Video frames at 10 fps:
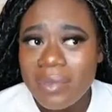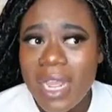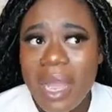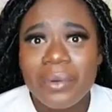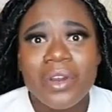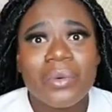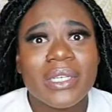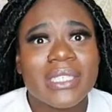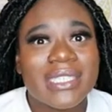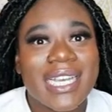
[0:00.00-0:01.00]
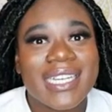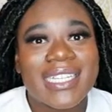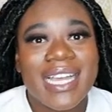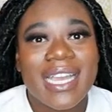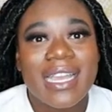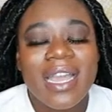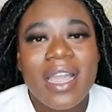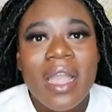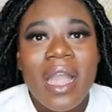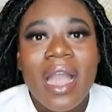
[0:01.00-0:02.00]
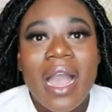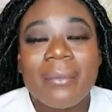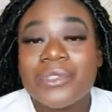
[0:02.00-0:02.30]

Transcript: I would always think like I'm